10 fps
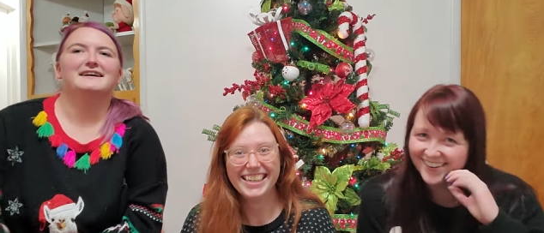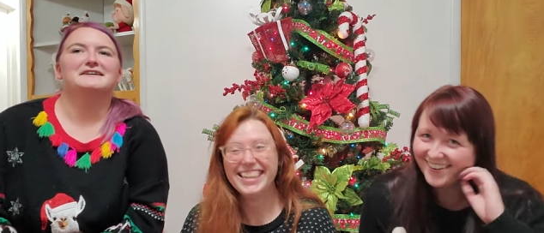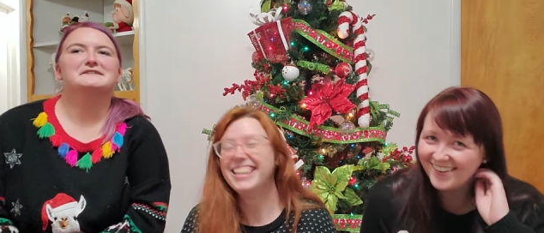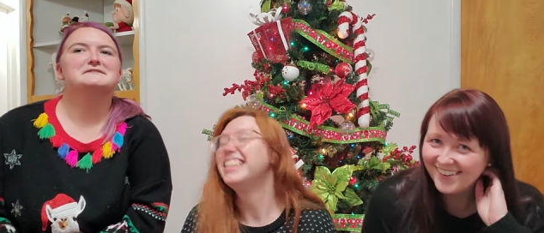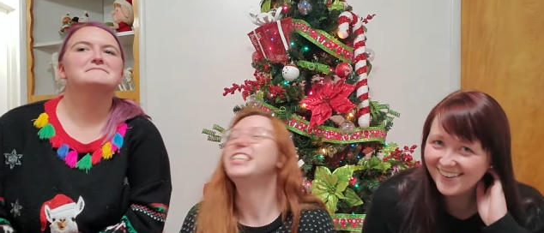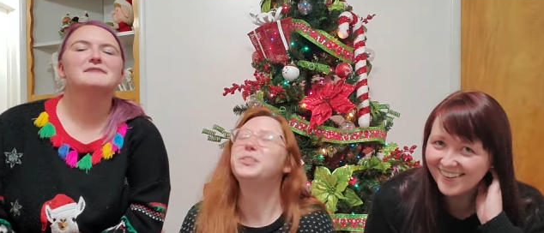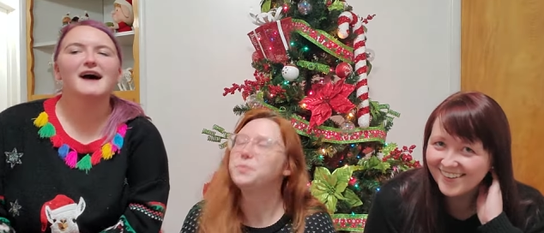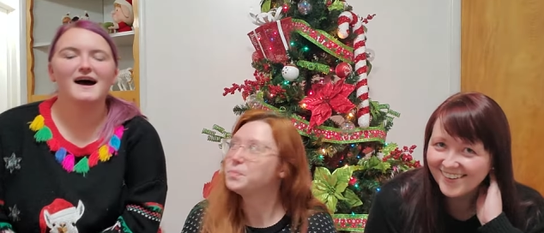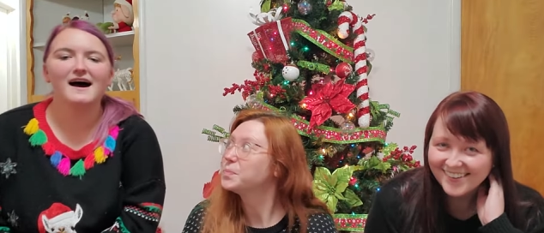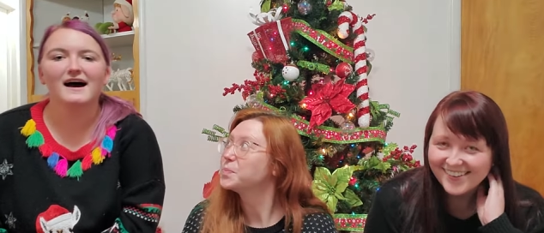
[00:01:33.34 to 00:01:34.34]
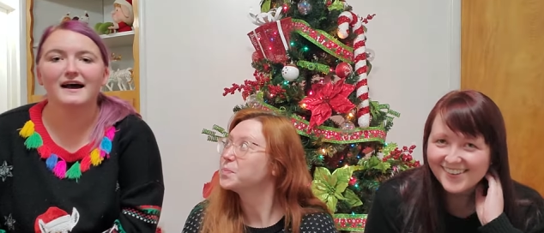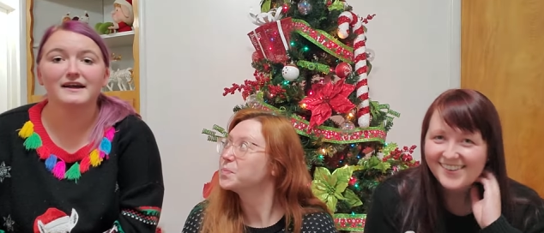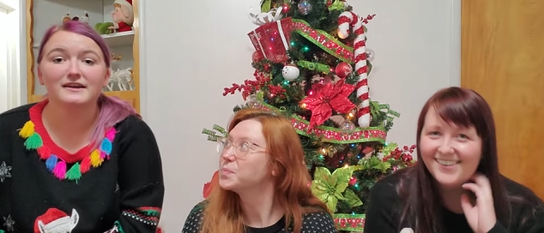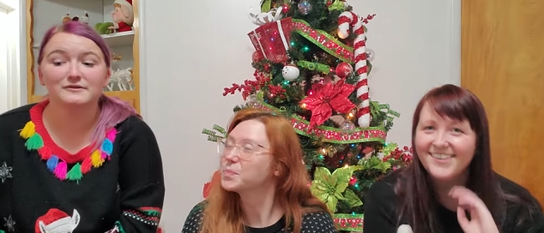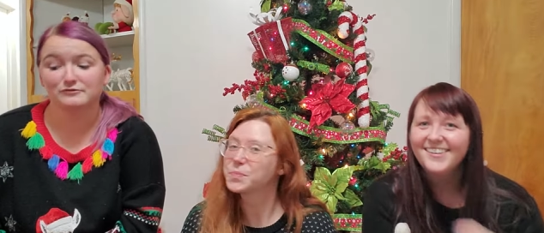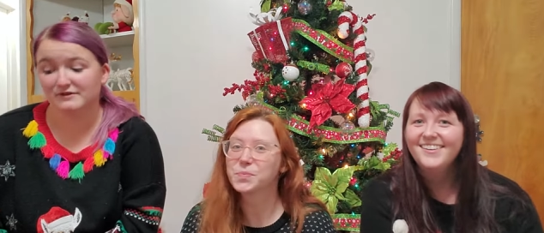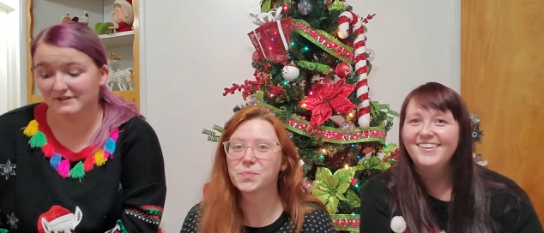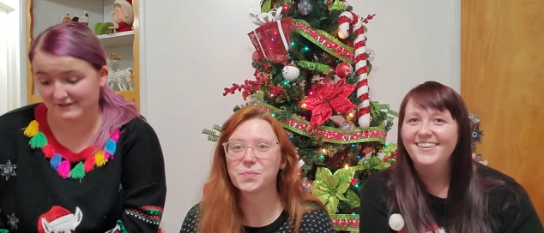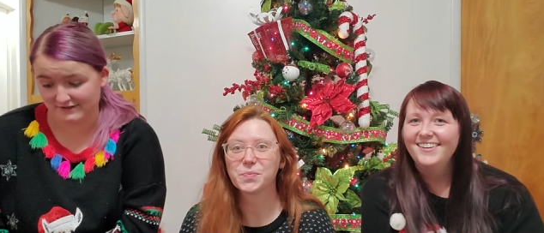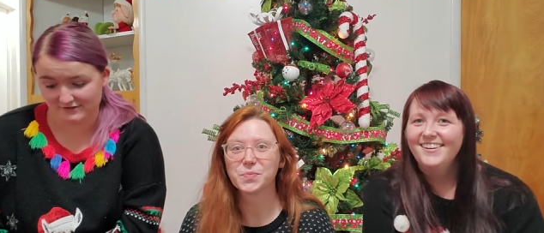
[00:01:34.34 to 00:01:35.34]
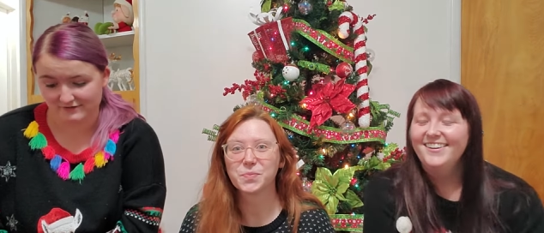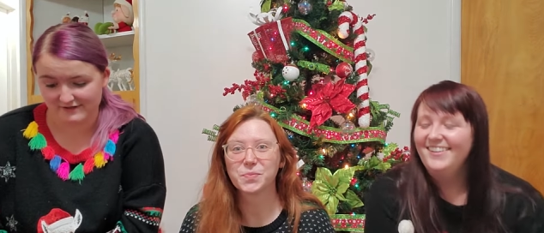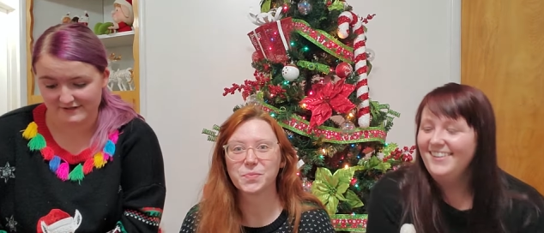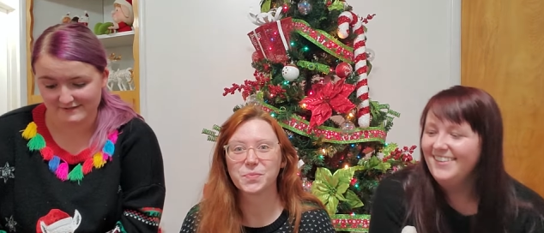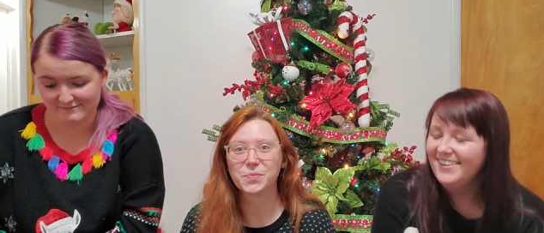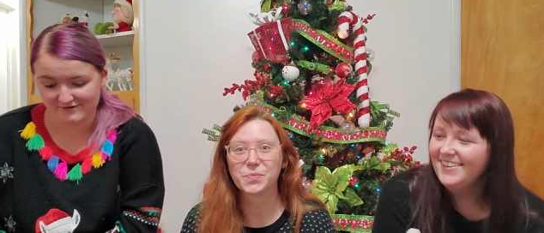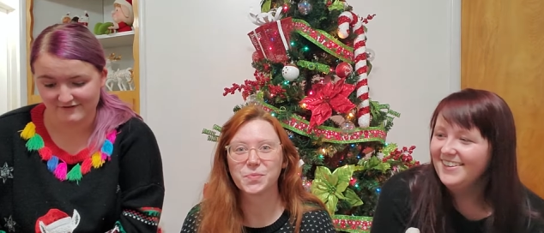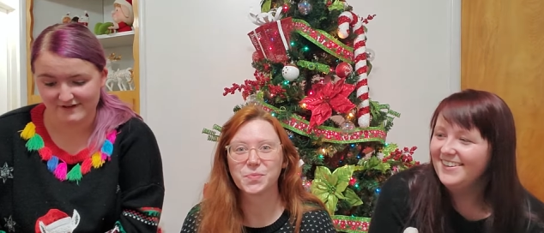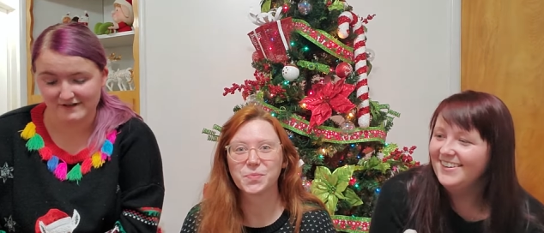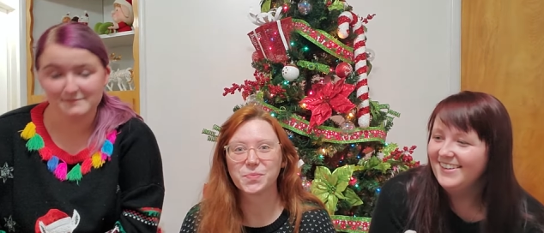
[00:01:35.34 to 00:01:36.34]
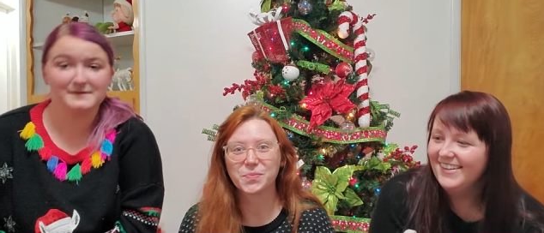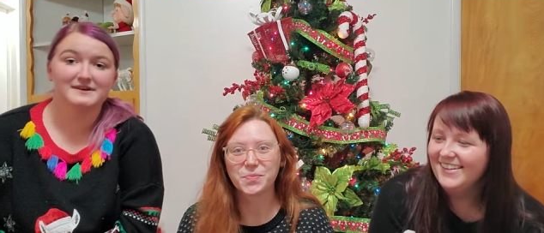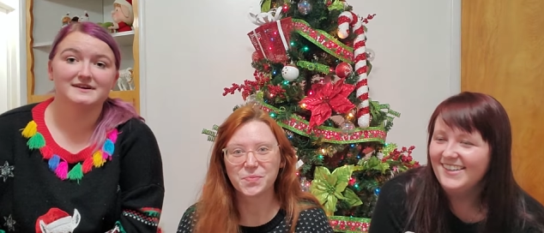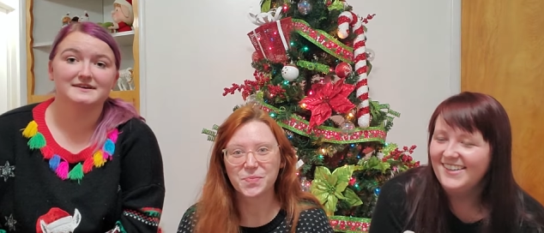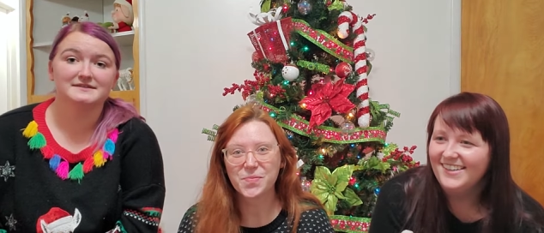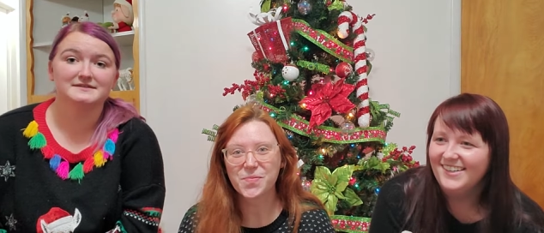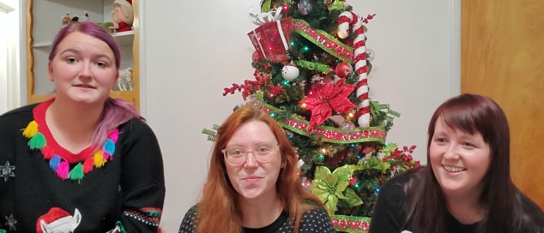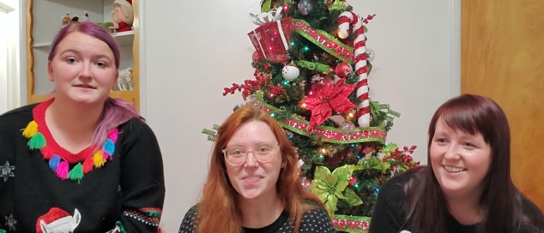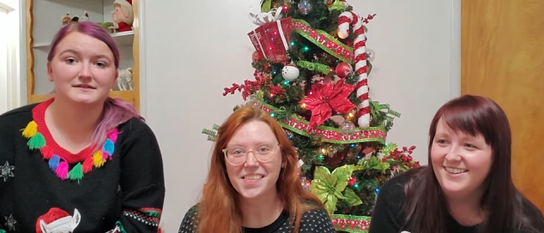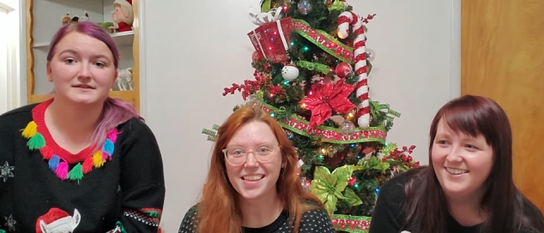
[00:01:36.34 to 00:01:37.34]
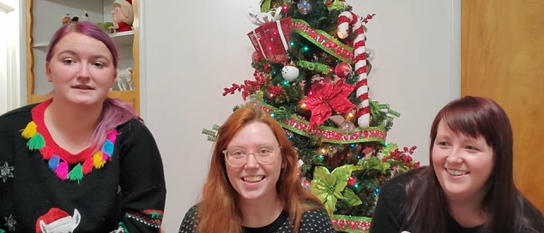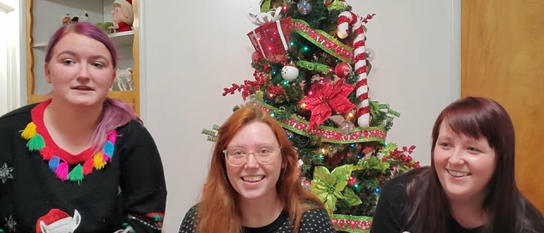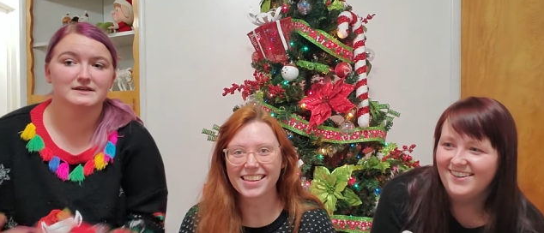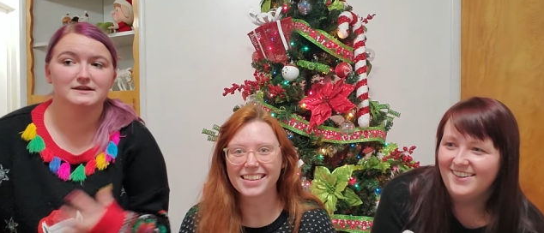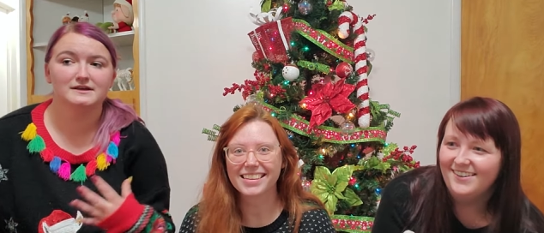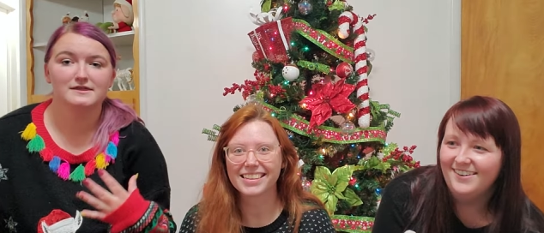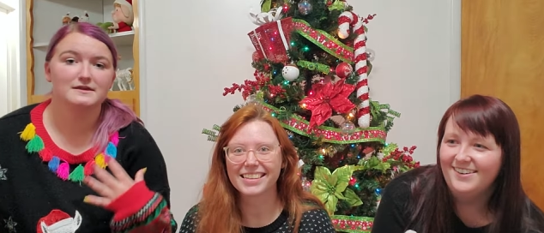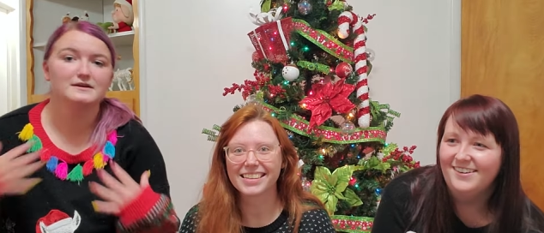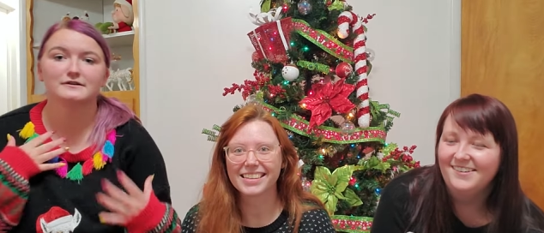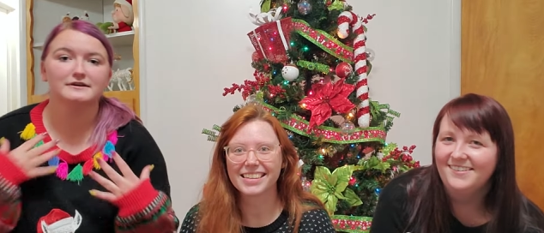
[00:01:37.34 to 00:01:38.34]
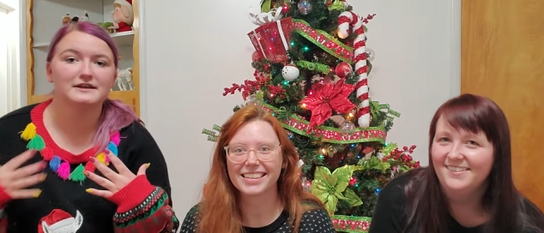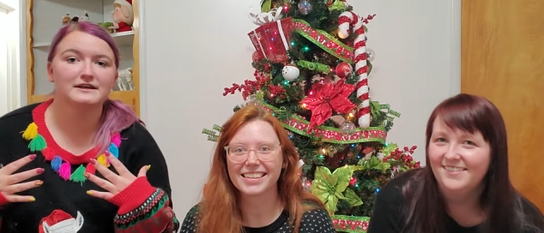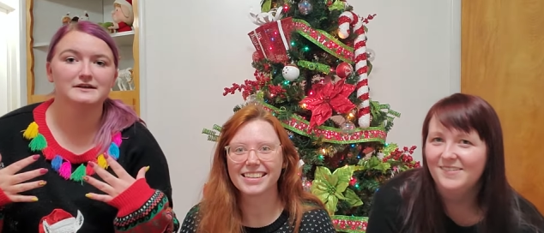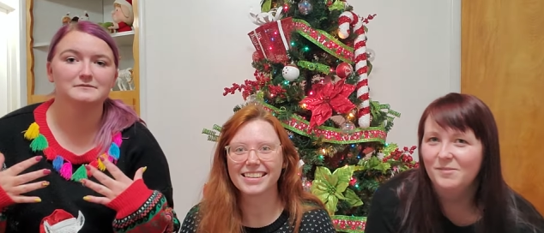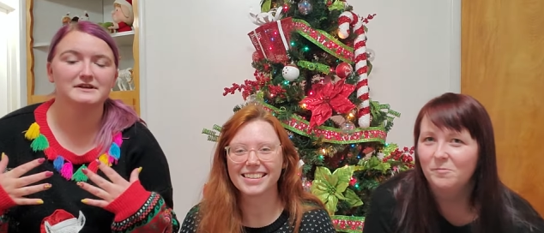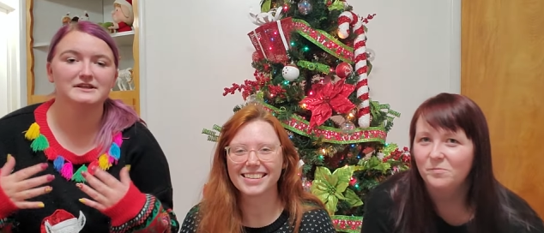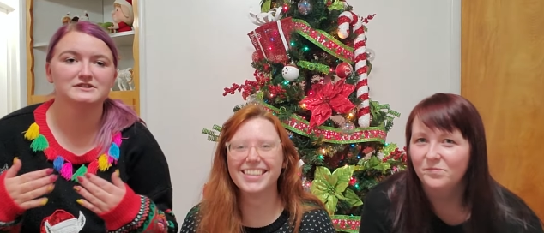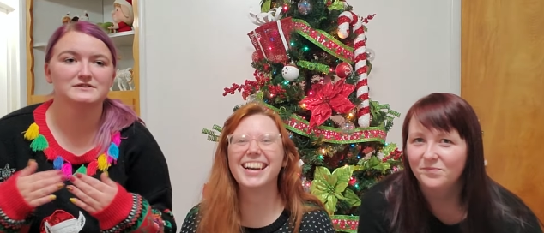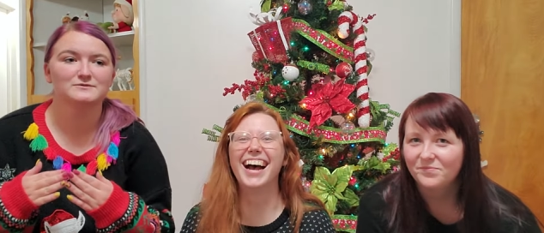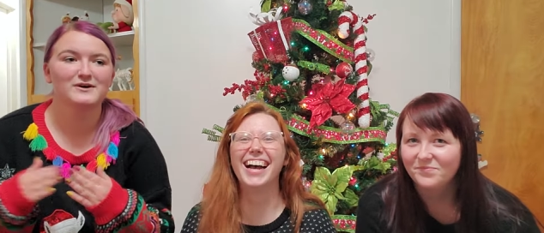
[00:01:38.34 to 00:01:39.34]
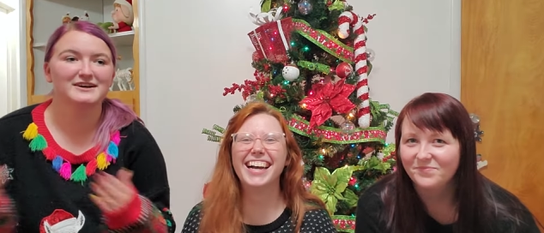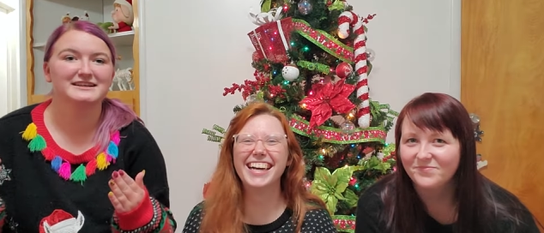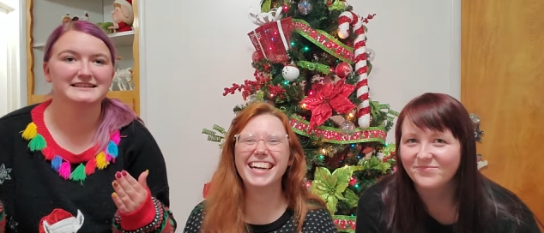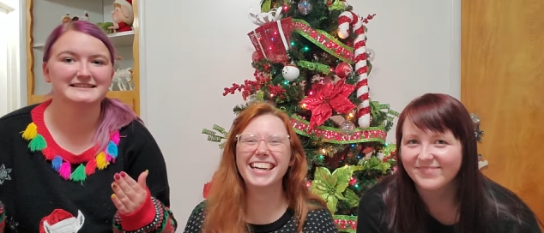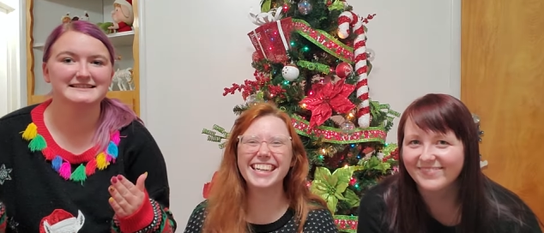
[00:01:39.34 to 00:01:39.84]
Speaker 1: Um, I really enjoyed this movie because the theater geek in me just wanted to